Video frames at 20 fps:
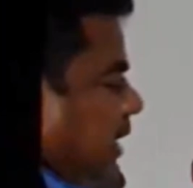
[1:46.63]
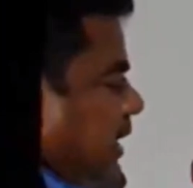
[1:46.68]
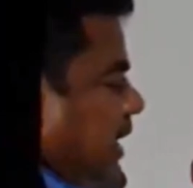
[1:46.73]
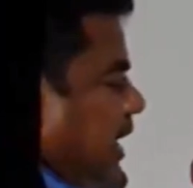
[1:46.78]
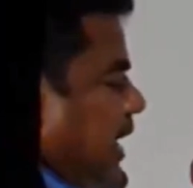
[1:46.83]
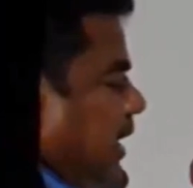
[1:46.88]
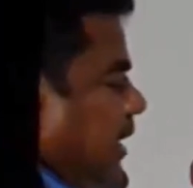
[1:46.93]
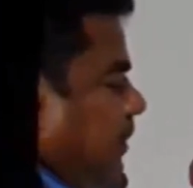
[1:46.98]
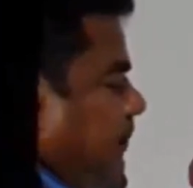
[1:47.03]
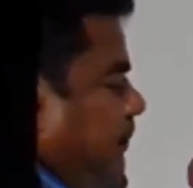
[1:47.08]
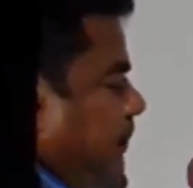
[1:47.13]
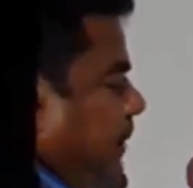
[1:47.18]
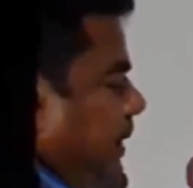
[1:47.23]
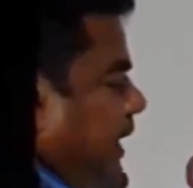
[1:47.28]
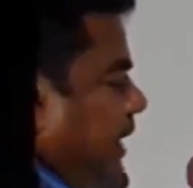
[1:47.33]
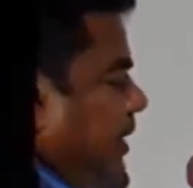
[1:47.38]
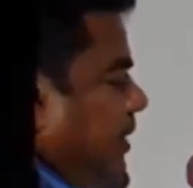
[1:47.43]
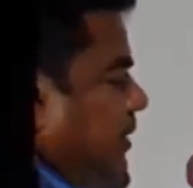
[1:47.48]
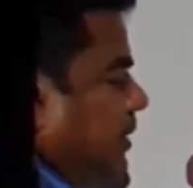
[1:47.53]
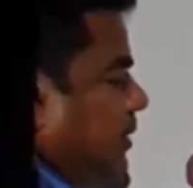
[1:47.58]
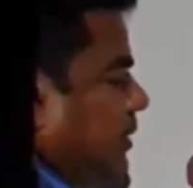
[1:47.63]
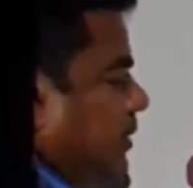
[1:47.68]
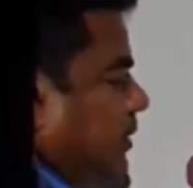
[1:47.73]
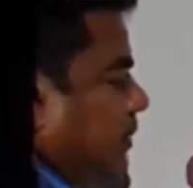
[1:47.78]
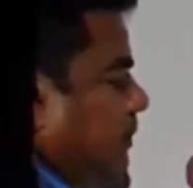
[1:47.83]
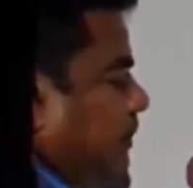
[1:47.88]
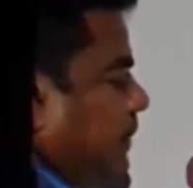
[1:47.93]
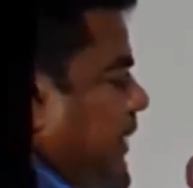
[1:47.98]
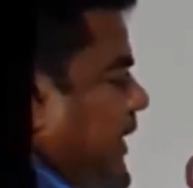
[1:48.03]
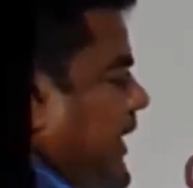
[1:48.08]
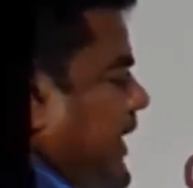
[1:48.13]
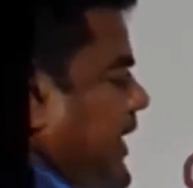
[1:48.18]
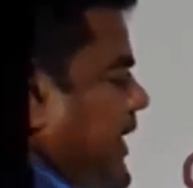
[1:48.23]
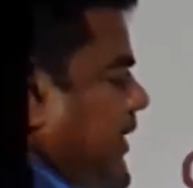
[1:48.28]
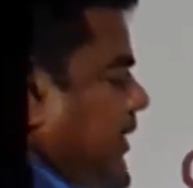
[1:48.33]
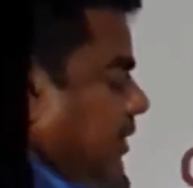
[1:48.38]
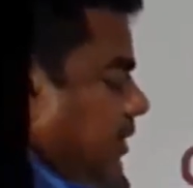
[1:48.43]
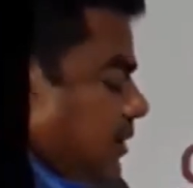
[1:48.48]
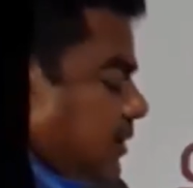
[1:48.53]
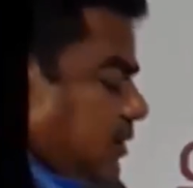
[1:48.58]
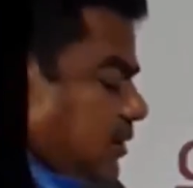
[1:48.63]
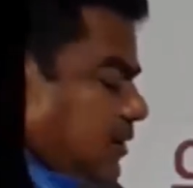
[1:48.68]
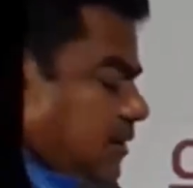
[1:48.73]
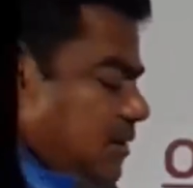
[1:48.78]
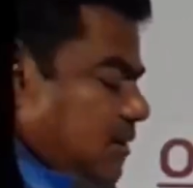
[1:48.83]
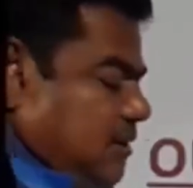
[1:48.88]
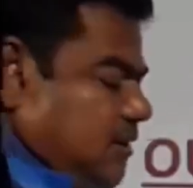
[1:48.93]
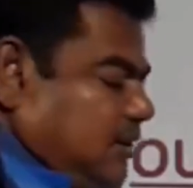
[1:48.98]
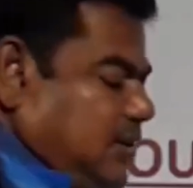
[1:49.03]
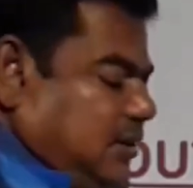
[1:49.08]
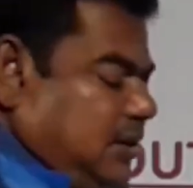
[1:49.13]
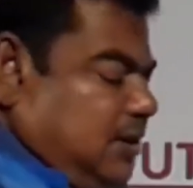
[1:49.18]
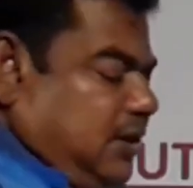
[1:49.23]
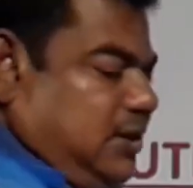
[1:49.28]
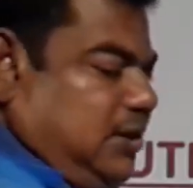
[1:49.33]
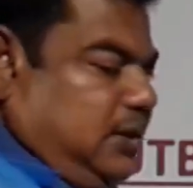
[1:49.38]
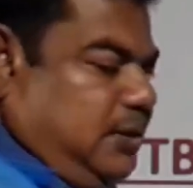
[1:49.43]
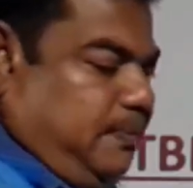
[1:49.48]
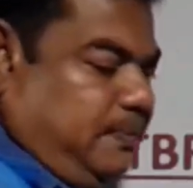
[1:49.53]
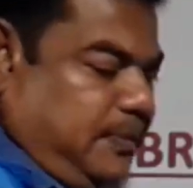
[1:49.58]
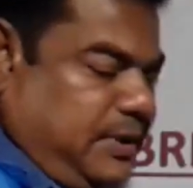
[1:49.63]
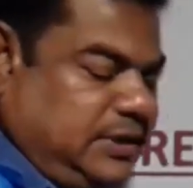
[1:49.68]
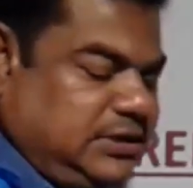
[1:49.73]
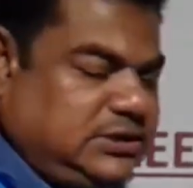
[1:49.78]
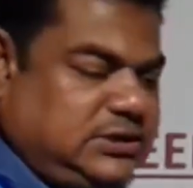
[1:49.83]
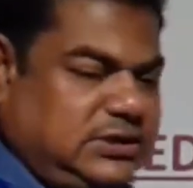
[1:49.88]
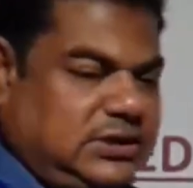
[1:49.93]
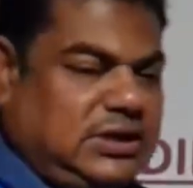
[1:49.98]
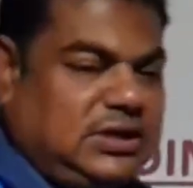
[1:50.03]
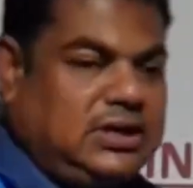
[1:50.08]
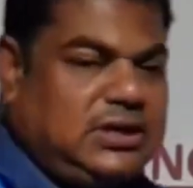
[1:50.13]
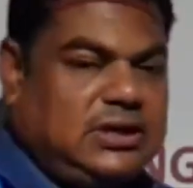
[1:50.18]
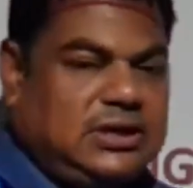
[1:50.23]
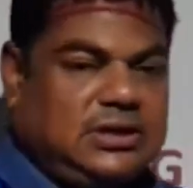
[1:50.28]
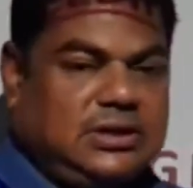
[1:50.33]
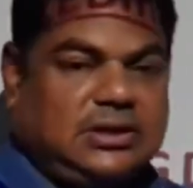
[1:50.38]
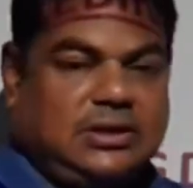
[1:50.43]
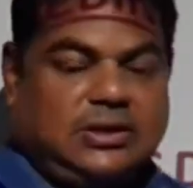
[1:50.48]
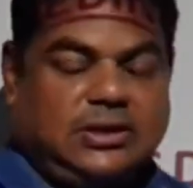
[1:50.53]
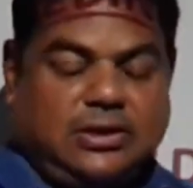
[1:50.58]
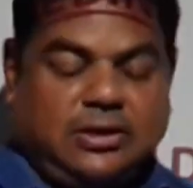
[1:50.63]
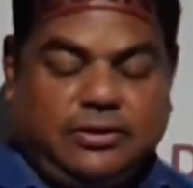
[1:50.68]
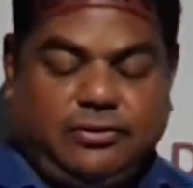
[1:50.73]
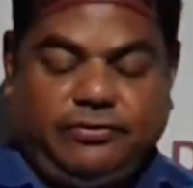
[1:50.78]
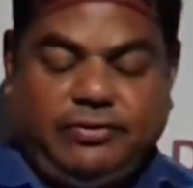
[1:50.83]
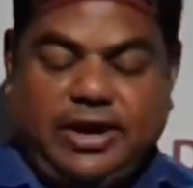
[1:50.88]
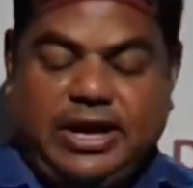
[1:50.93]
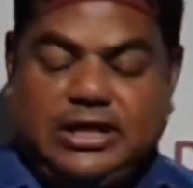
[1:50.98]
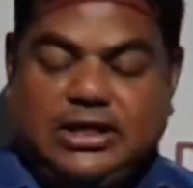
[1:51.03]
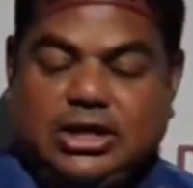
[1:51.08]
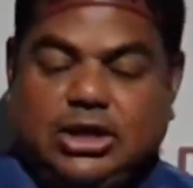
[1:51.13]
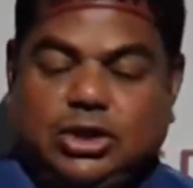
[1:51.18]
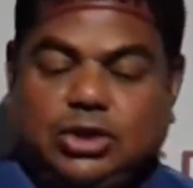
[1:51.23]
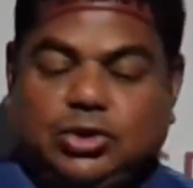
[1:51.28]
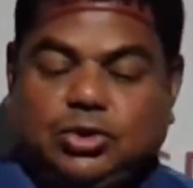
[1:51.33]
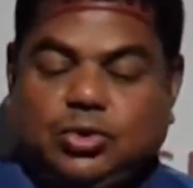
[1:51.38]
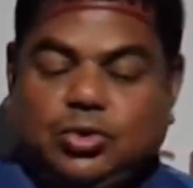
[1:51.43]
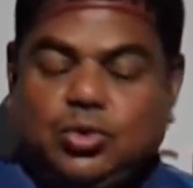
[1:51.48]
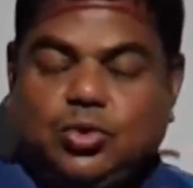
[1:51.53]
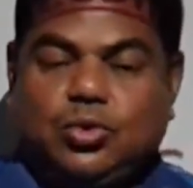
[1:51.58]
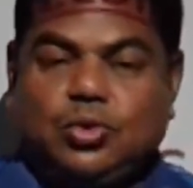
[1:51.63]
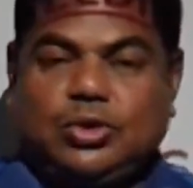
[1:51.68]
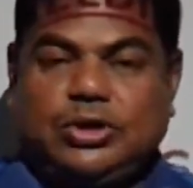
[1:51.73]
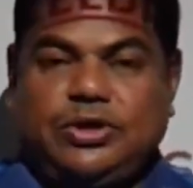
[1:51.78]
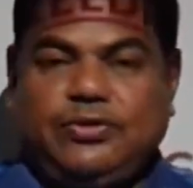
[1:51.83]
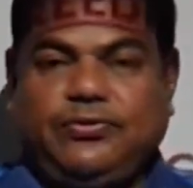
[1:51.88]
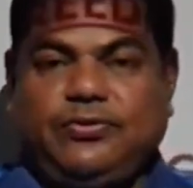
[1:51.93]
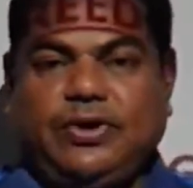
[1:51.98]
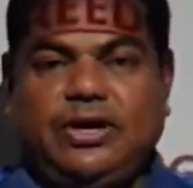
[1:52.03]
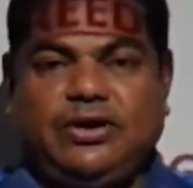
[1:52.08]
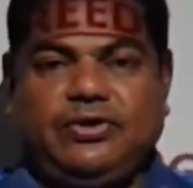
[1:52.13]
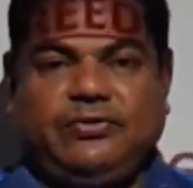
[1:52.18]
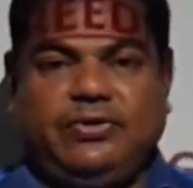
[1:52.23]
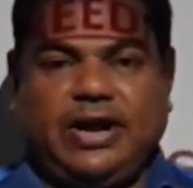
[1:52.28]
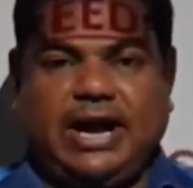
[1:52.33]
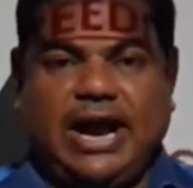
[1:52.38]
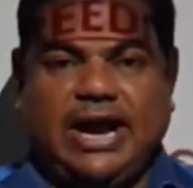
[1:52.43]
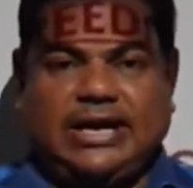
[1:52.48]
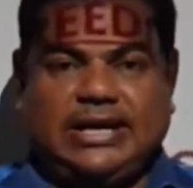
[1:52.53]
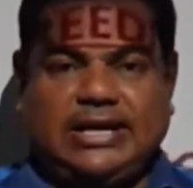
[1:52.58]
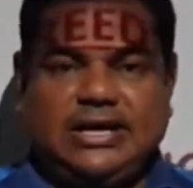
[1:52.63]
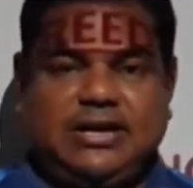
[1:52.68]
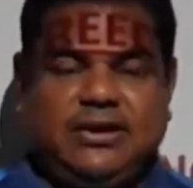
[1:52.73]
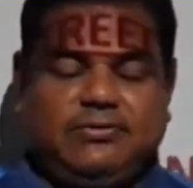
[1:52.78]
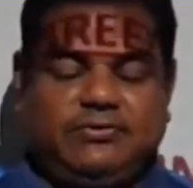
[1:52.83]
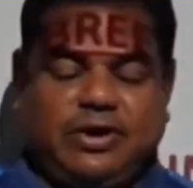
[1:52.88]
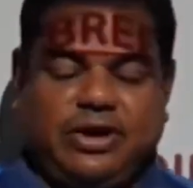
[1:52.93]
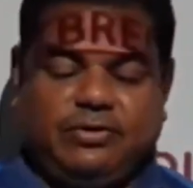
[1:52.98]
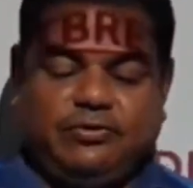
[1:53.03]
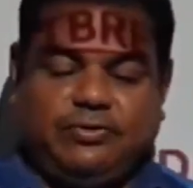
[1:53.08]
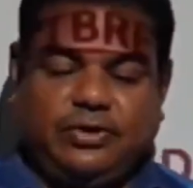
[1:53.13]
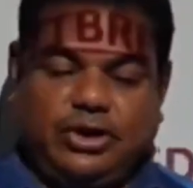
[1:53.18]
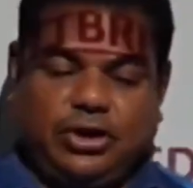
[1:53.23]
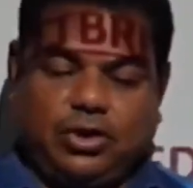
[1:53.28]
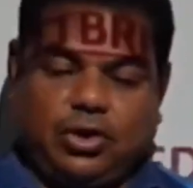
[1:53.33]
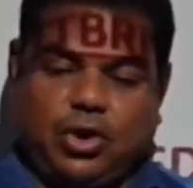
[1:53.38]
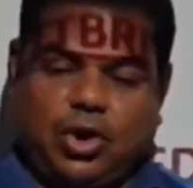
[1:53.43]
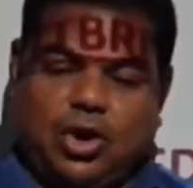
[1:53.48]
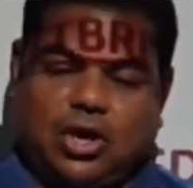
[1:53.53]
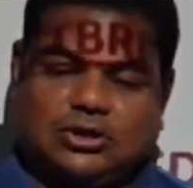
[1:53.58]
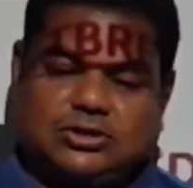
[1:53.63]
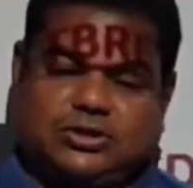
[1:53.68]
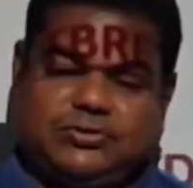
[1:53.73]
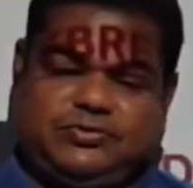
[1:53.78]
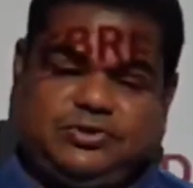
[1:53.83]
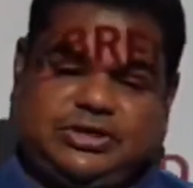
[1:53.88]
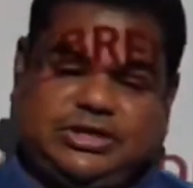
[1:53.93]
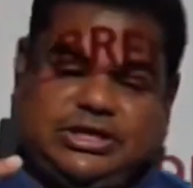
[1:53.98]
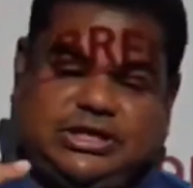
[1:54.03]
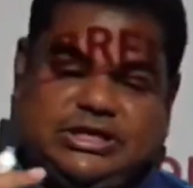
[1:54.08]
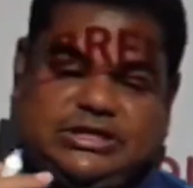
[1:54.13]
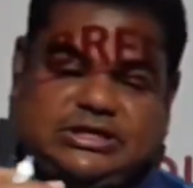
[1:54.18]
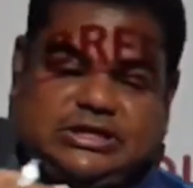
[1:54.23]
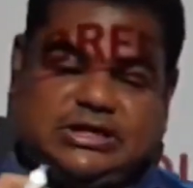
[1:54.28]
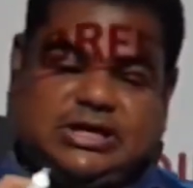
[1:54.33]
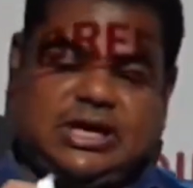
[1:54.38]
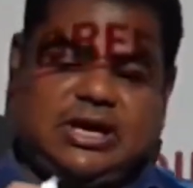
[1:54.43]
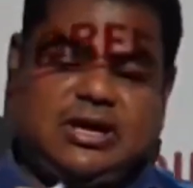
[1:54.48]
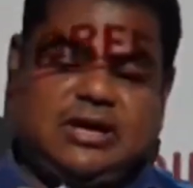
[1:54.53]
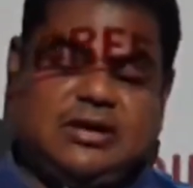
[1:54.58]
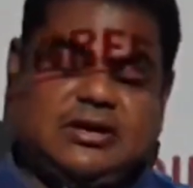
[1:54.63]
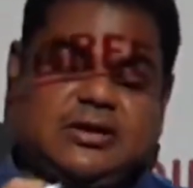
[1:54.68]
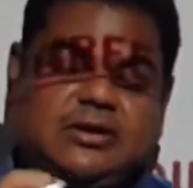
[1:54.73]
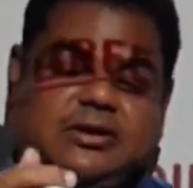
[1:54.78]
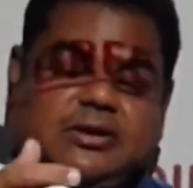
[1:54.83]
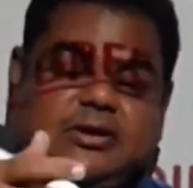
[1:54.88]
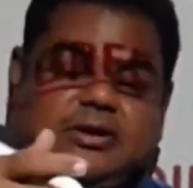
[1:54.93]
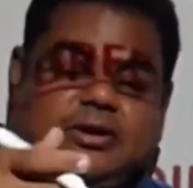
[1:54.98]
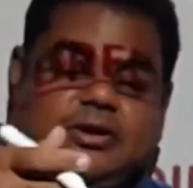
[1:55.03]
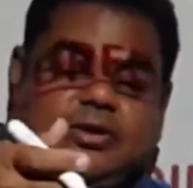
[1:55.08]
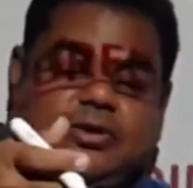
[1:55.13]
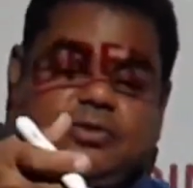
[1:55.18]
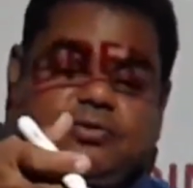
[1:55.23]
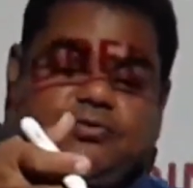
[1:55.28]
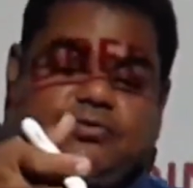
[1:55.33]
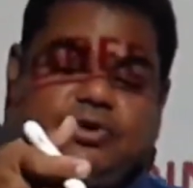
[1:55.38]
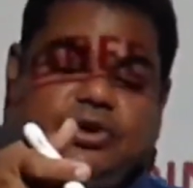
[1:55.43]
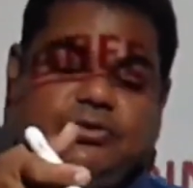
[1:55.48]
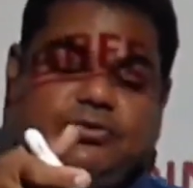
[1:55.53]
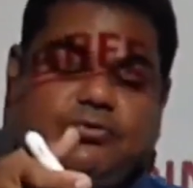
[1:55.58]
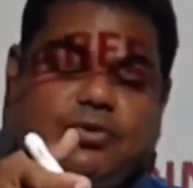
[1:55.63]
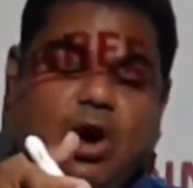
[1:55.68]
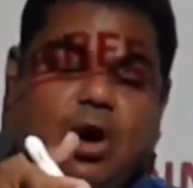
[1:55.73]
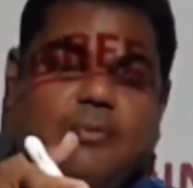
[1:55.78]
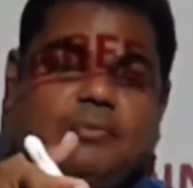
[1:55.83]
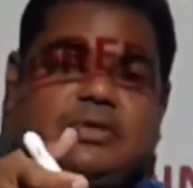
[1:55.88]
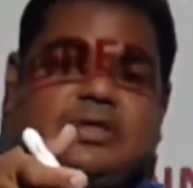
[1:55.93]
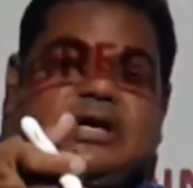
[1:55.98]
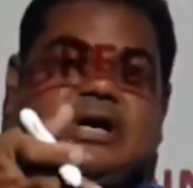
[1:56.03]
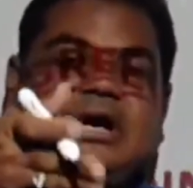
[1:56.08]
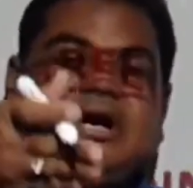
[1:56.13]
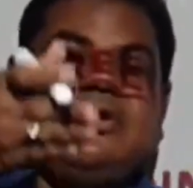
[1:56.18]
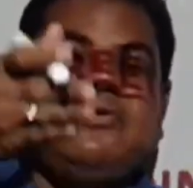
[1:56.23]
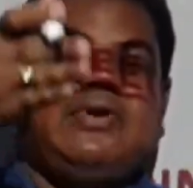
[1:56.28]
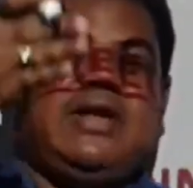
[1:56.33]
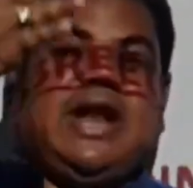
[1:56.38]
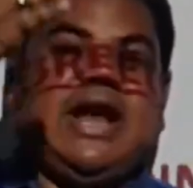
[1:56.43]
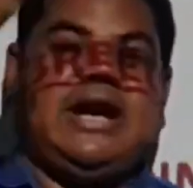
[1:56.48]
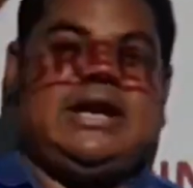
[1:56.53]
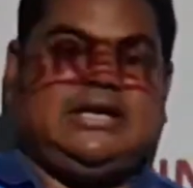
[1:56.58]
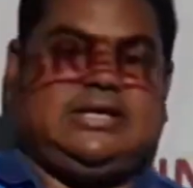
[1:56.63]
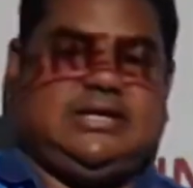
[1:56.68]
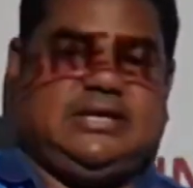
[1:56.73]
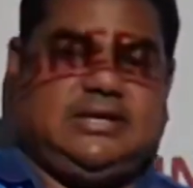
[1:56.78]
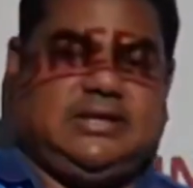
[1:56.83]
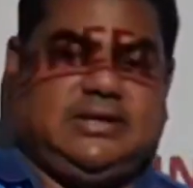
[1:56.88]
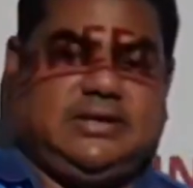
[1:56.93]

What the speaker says: Here breeding means when the two different variety, when we cross with each other, we form third variety,